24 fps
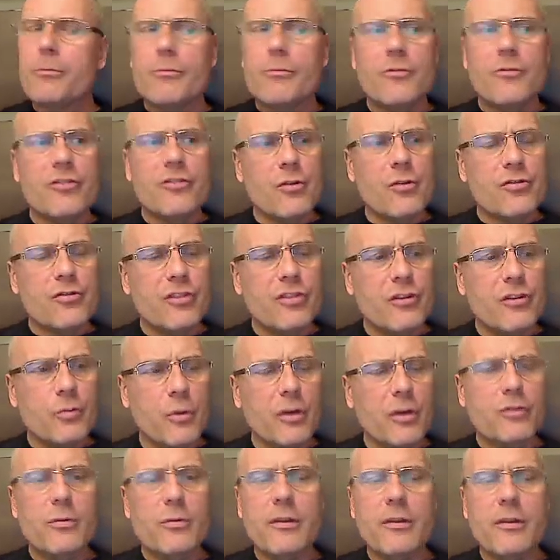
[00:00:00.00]
So she's
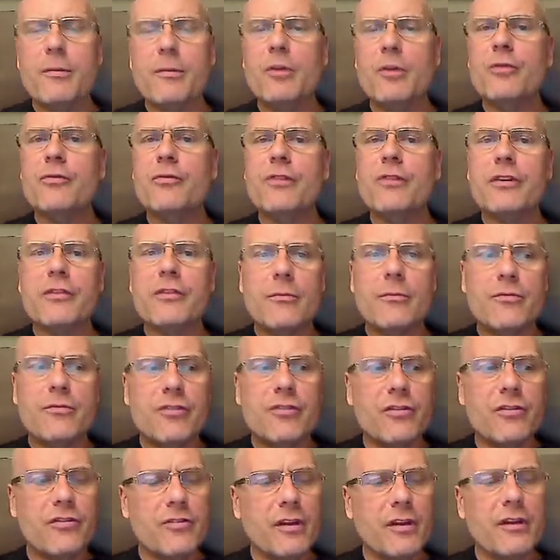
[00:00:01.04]
worked with abuse victims,
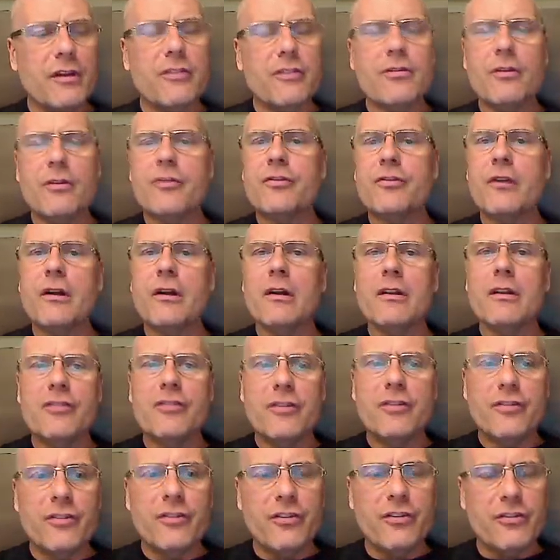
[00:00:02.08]
she's studied
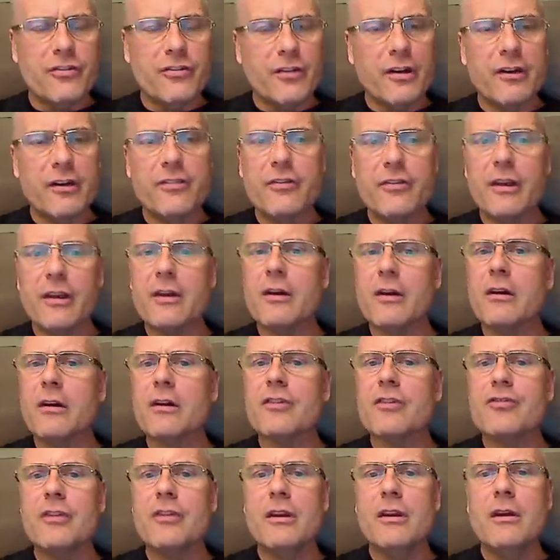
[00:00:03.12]
sociology, she's studied
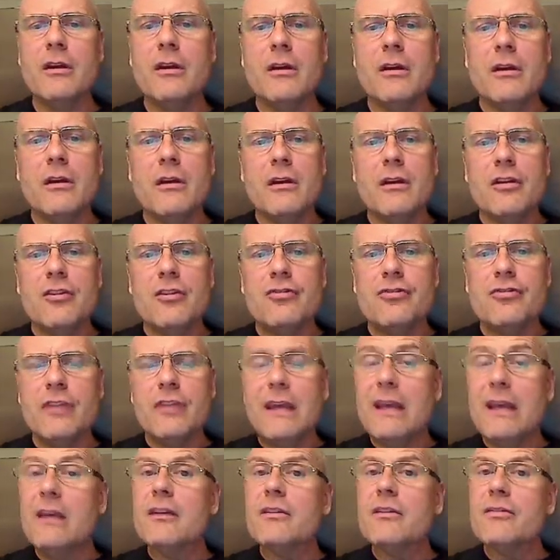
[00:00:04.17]
psychology.
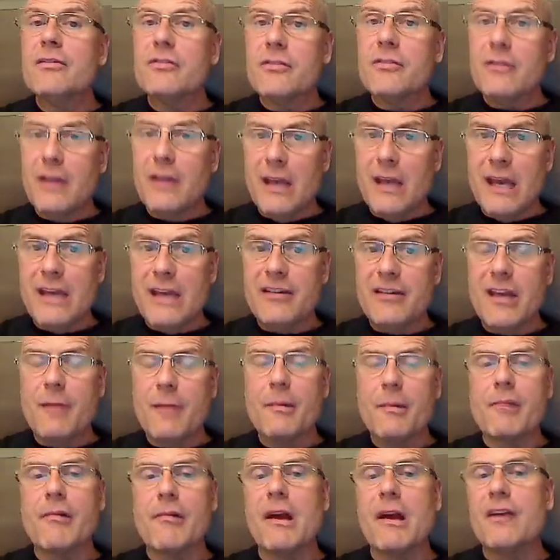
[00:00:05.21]
She is a
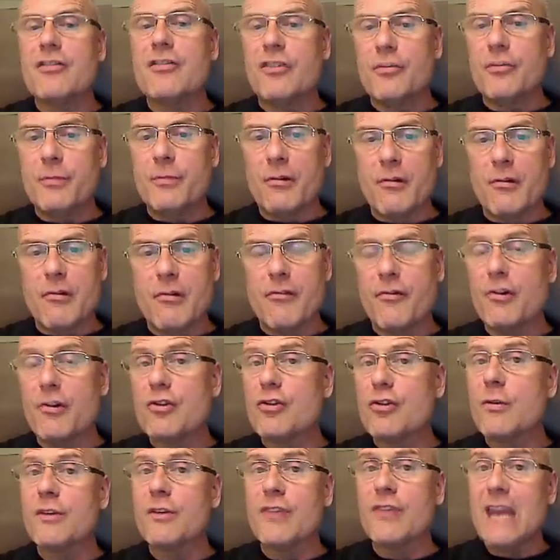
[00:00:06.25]
Democrat. She's been
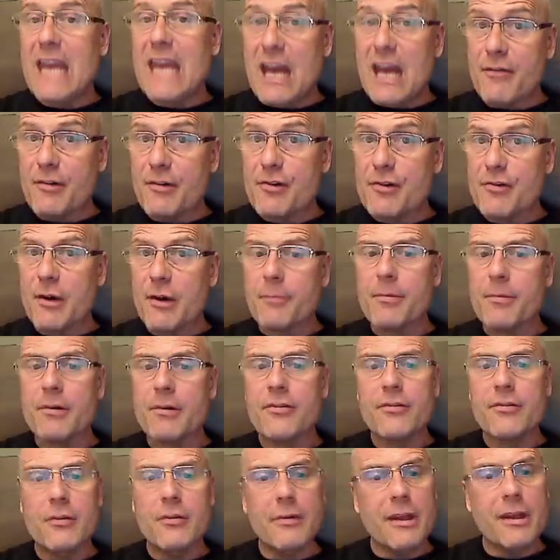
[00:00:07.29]
referred to as a
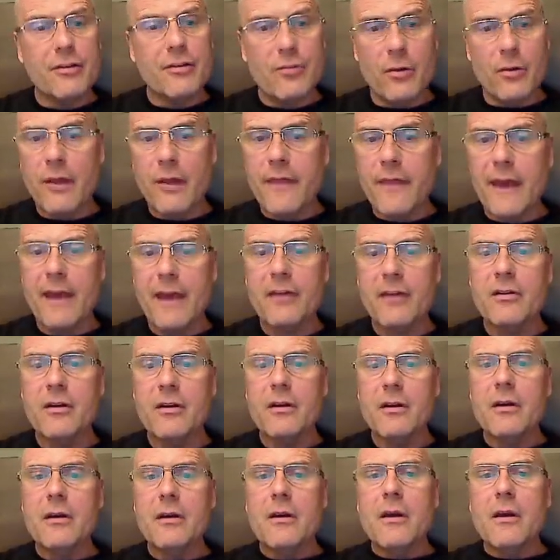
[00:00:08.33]
never-Trumper, so there's all of that.
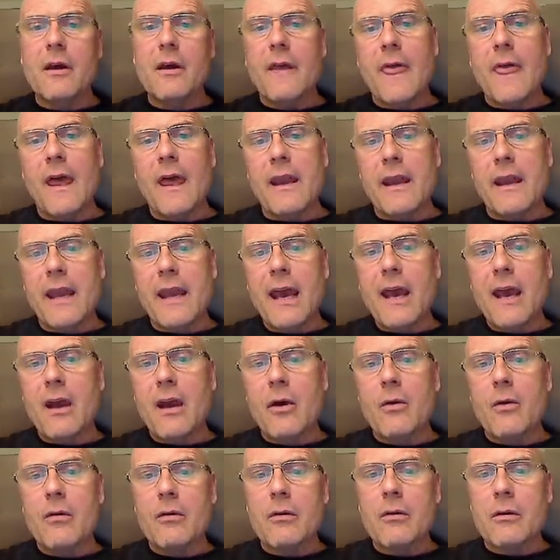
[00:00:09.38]
And
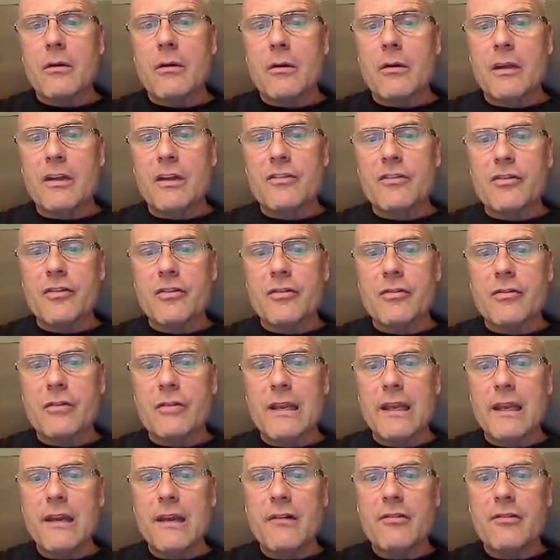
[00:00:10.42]
now it's
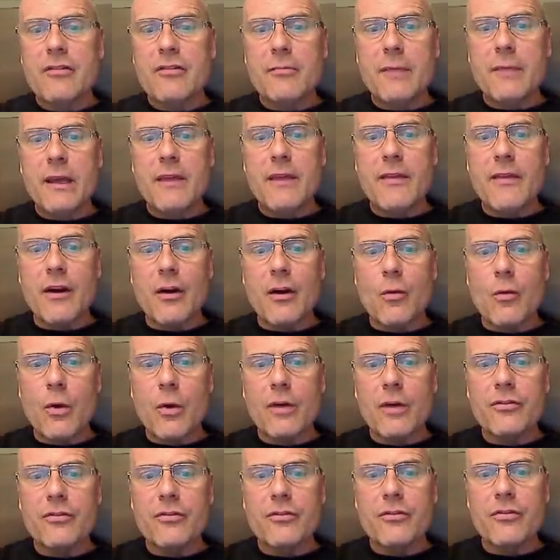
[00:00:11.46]
clear to me that it
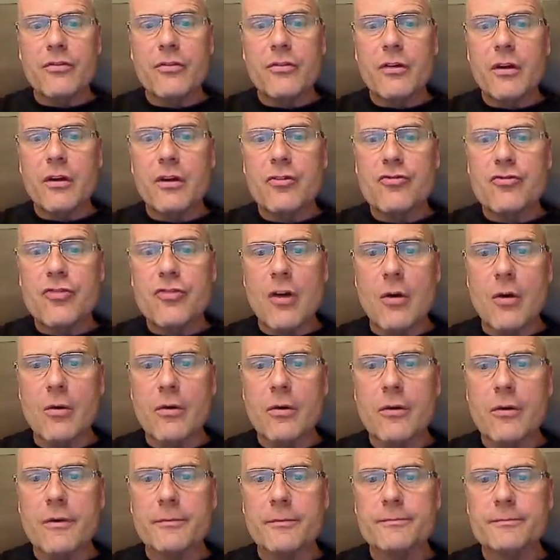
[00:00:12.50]
wasn't a
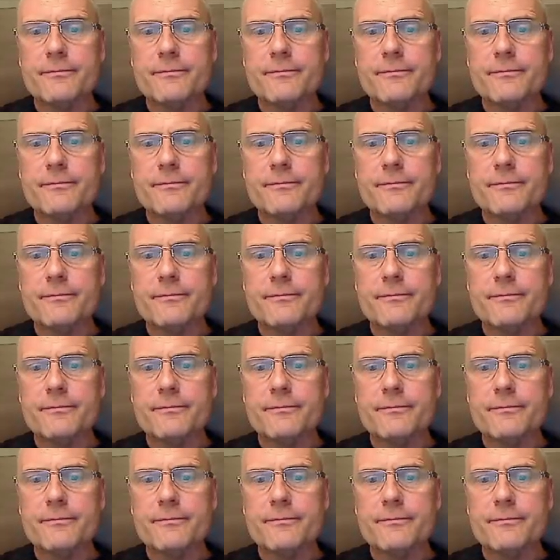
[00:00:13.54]
joke.